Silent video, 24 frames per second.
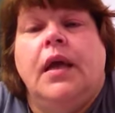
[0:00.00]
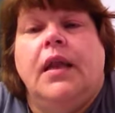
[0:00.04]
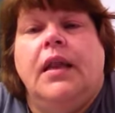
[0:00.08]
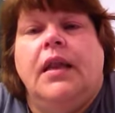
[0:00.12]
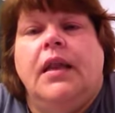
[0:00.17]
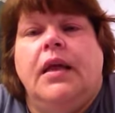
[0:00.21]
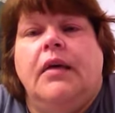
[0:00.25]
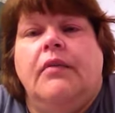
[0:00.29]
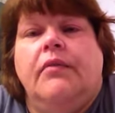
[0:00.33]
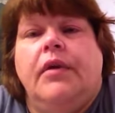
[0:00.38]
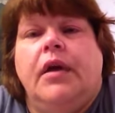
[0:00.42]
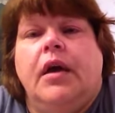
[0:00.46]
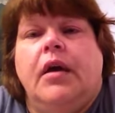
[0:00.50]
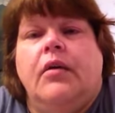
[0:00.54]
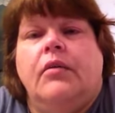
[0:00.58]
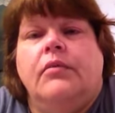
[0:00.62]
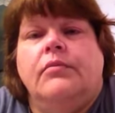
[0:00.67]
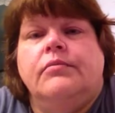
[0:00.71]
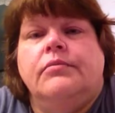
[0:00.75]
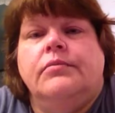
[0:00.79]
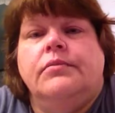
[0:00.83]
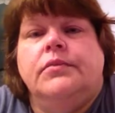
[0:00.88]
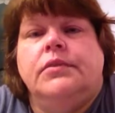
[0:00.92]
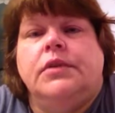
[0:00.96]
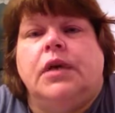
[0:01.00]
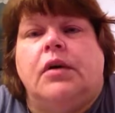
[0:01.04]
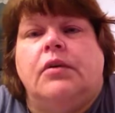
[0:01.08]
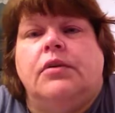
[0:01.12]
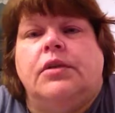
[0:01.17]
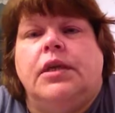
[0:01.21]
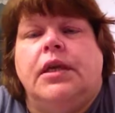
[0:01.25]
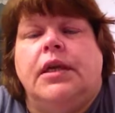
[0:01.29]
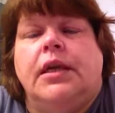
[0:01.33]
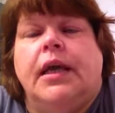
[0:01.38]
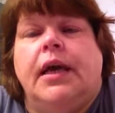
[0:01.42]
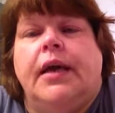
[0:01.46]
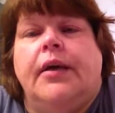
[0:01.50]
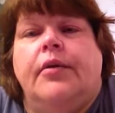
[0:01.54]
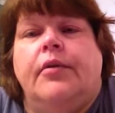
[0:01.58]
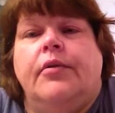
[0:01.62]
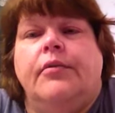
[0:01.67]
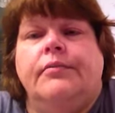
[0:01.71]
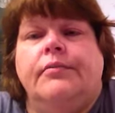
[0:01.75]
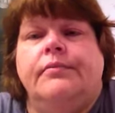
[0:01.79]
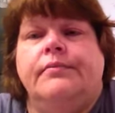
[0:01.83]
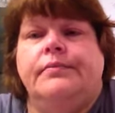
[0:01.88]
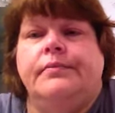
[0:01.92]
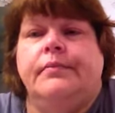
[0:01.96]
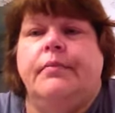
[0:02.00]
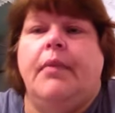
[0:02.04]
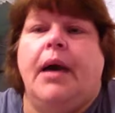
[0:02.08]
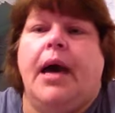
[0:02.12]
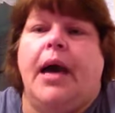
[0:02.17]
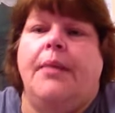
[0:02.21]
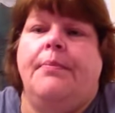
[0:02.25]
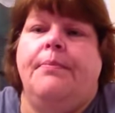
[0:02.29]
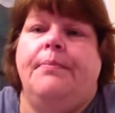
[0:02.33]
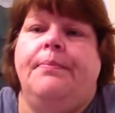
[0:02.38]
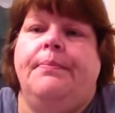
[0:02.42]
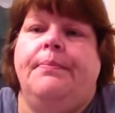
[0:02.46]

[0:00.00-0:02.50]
Love y'all. Talk to you later. Bye.